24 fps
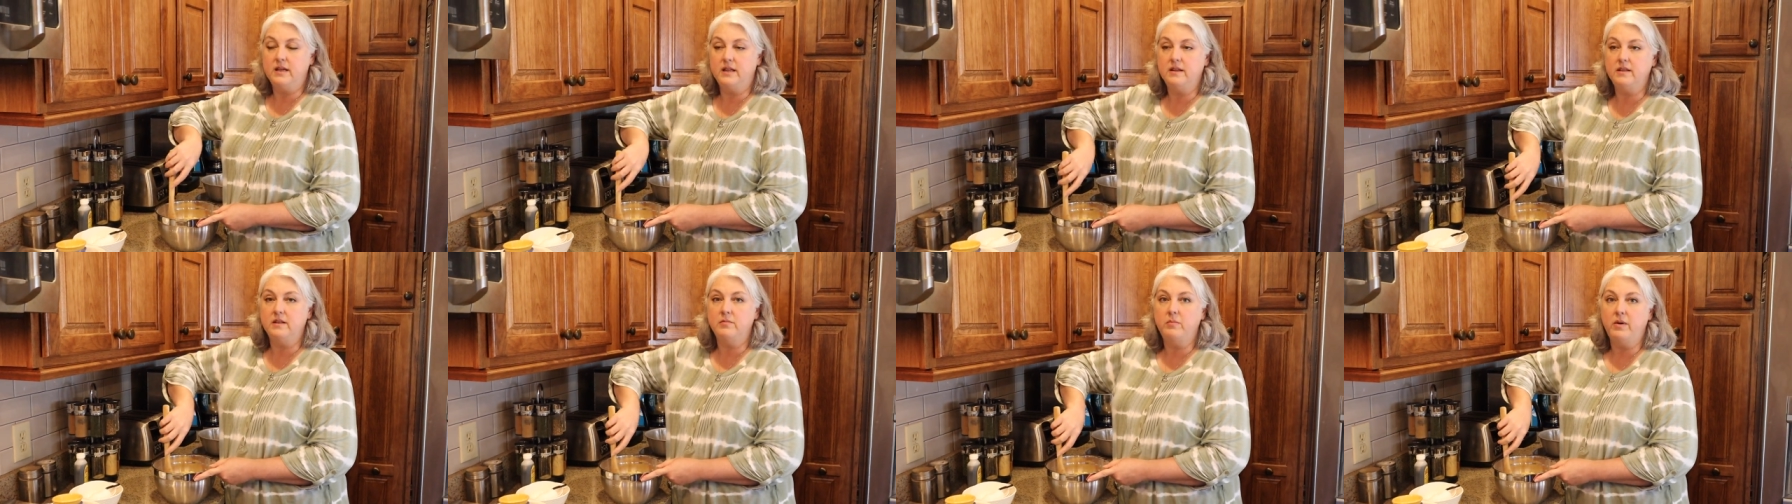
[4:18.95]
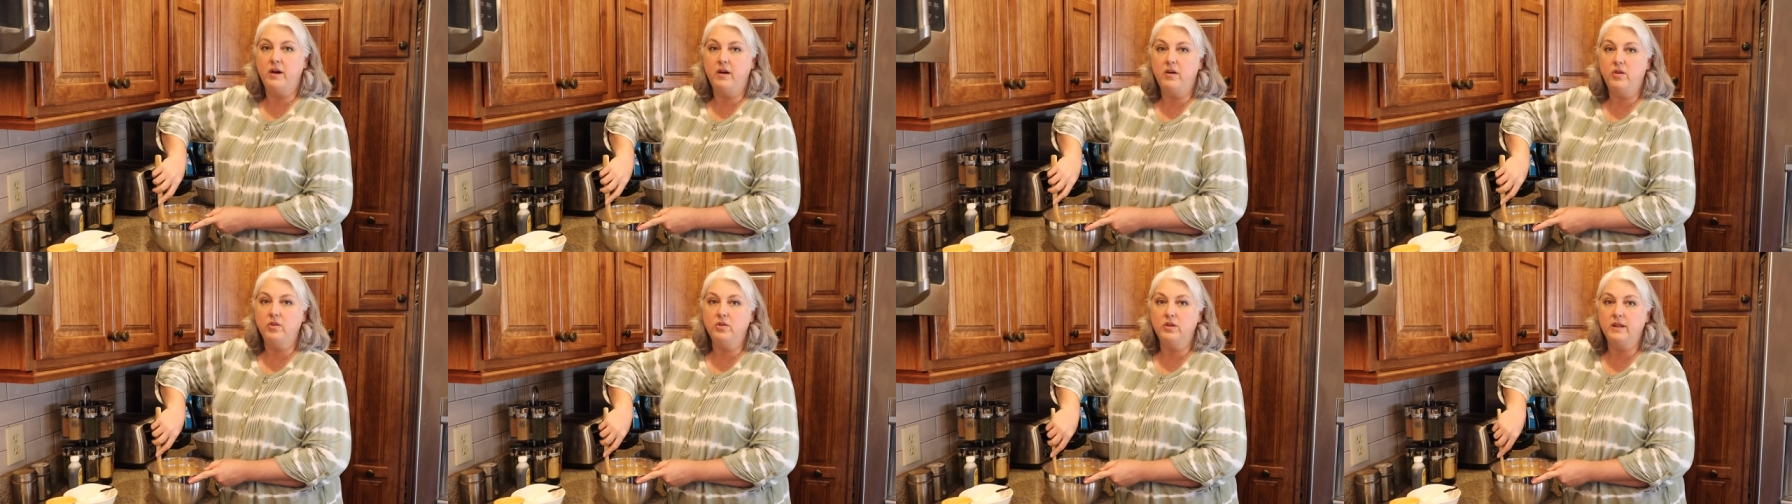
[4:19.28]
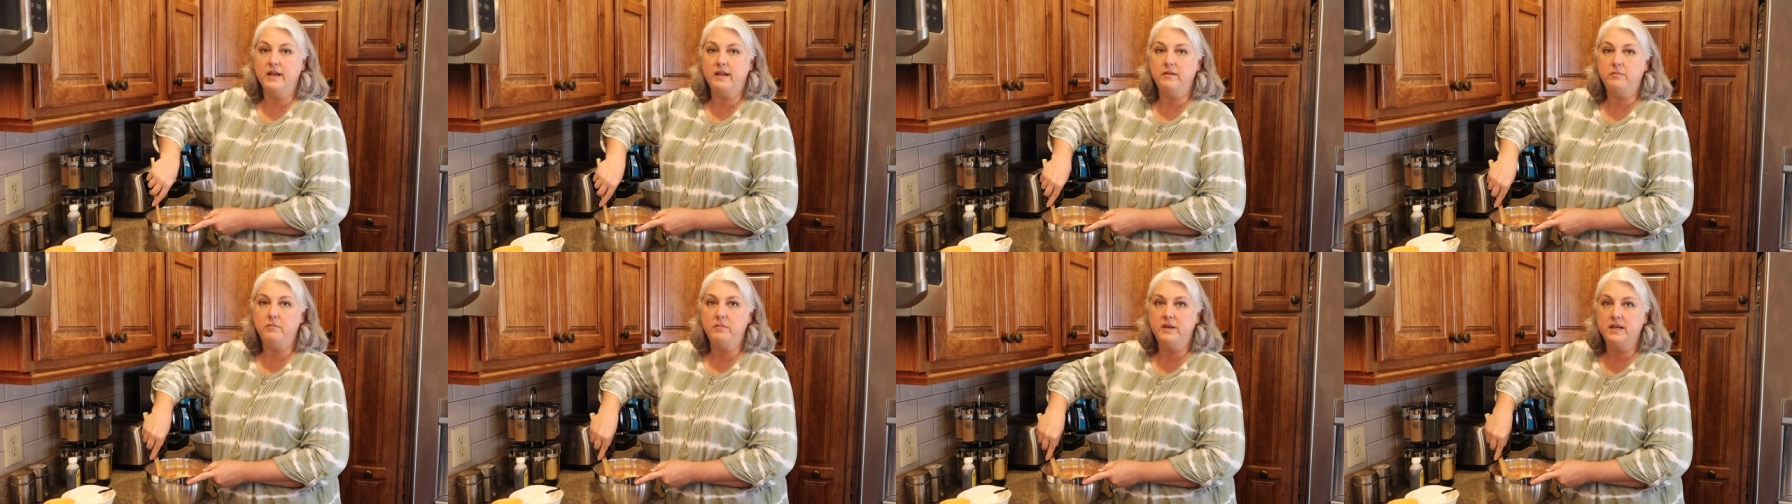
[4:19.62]
in the bowl
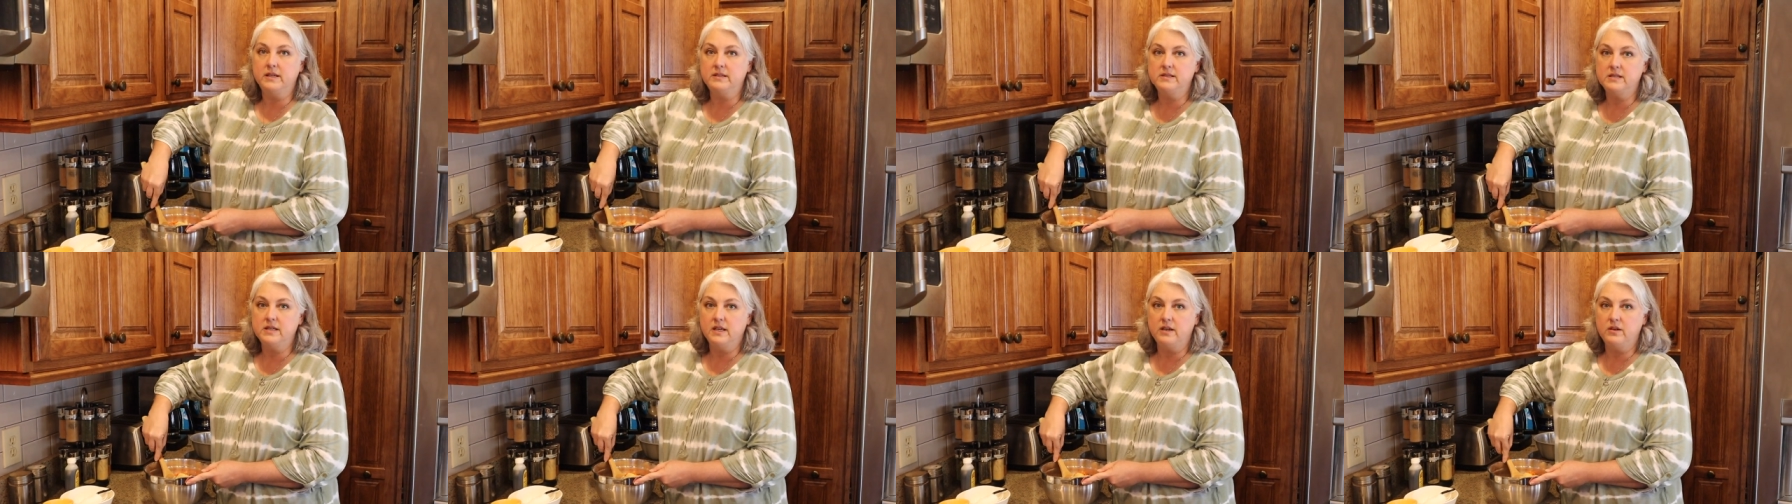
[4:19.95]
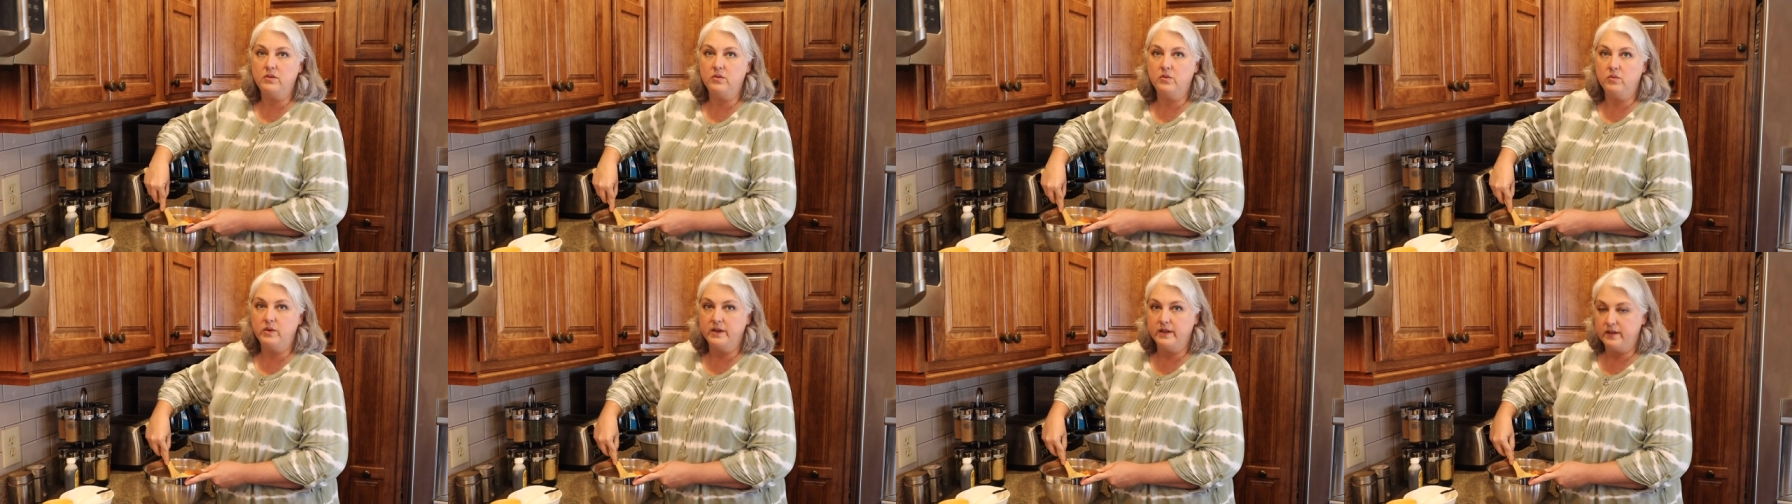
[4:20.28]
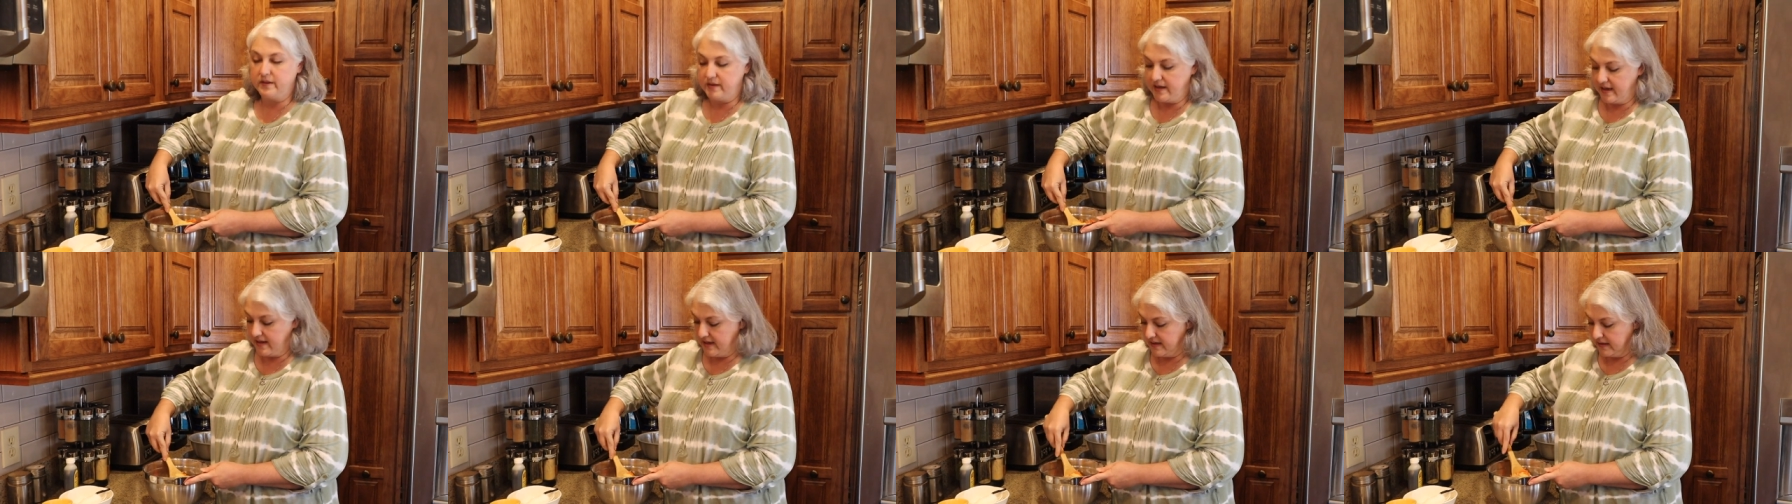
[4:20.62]
and mix it
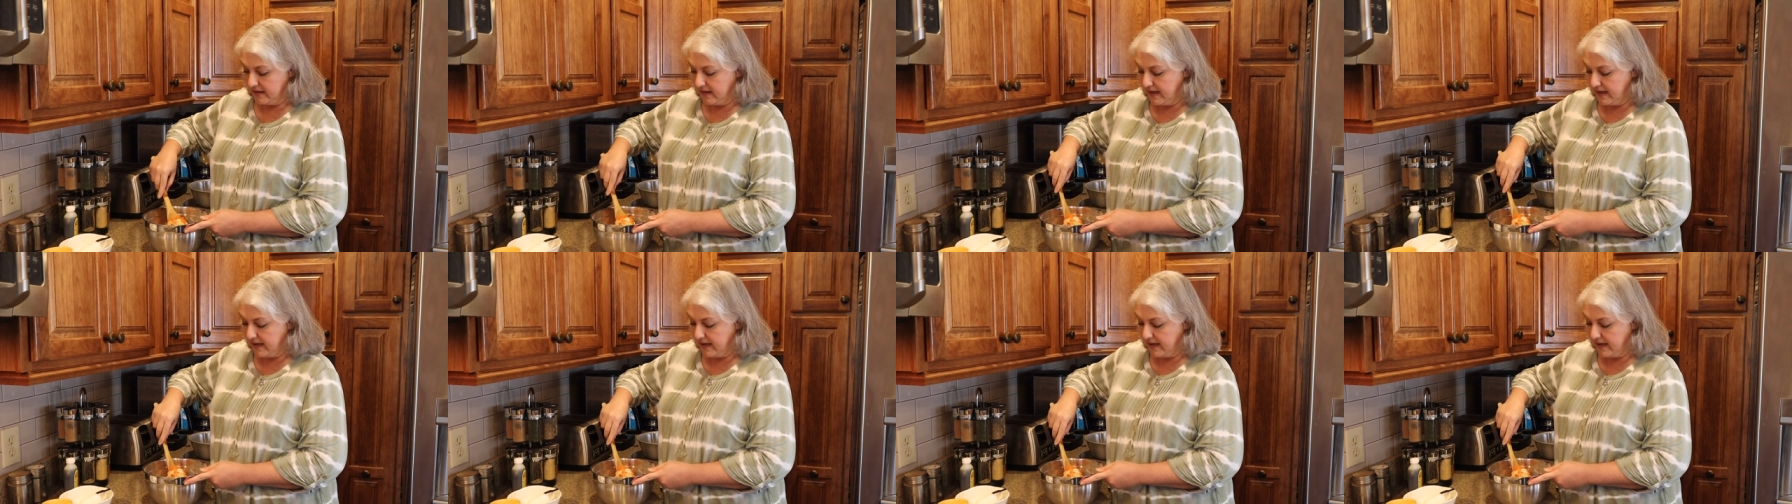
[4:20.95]
with an